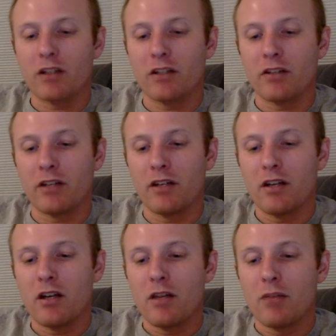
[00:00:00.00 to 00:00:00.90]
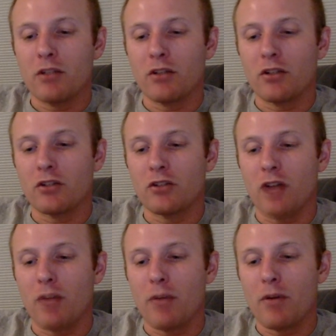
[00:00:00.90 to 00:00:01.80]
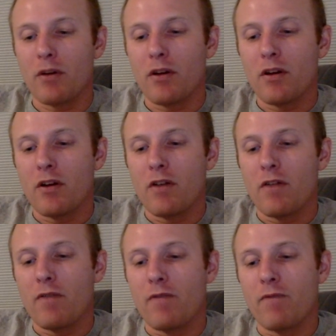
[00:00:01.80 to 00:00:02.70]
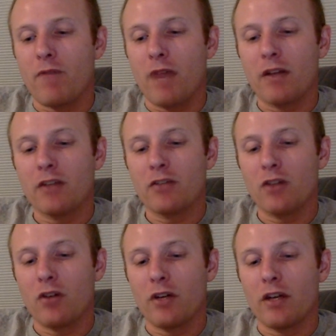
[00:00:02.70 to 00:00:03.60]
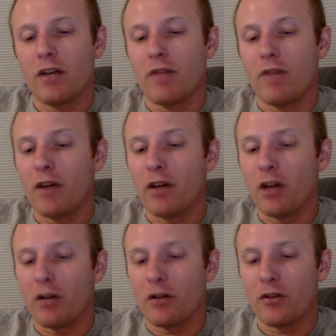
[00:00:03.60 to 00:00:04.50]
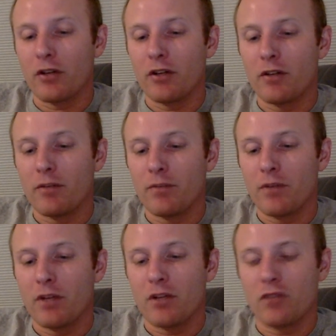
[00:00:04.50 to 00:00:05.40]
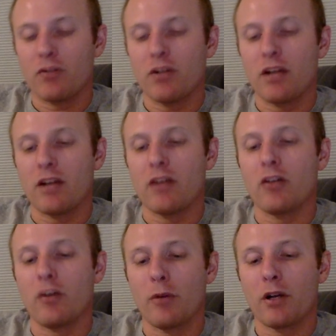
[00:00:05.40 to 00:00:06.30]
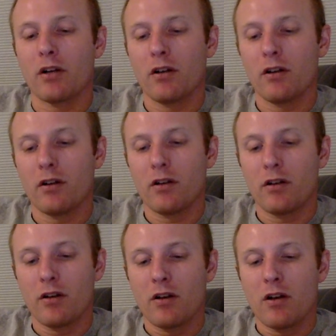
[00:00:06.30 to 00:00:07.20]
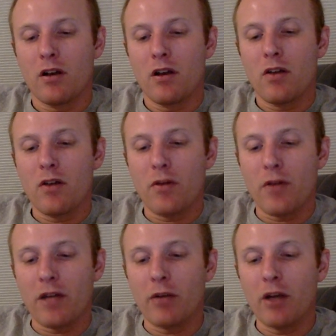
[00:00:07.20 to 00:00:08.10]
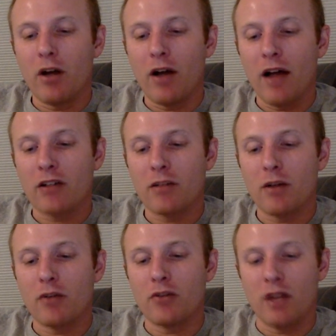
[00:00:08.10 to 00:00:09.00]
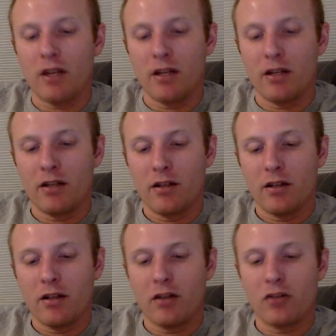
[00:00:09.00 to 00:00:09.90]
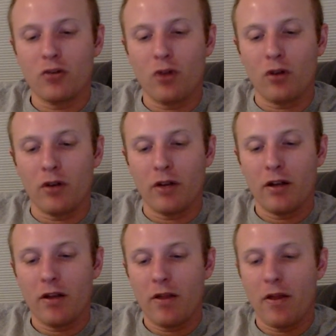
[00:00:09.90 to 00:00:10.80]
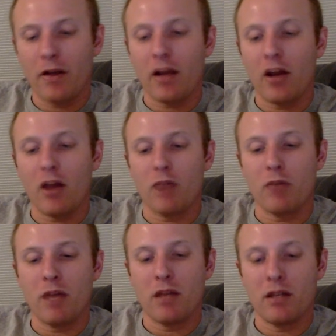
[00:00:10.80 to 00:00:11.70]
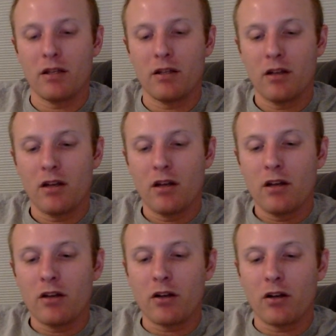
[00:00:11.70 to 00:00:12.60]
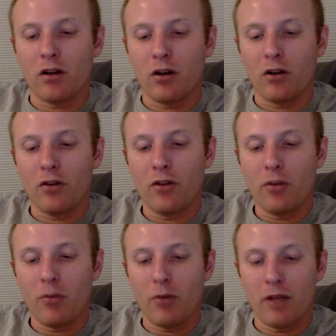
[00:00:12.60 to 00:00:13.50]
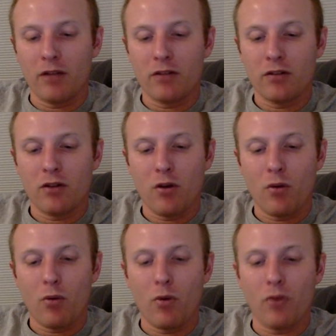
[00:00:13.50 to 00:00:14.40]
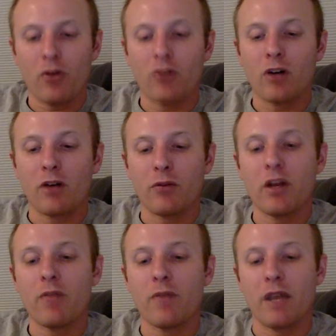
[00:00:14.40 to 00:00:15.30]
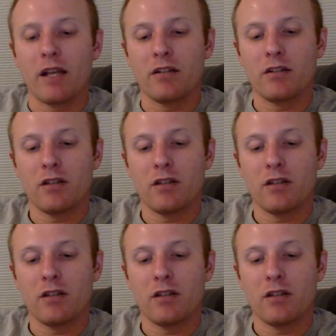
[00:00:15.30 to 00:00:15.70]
Reluctantly, Matilda stood up very slowly, very nervously, and recited her limerick. The thing we all ask about Jenny is surely there cannot be many young girls in the place with so lovely a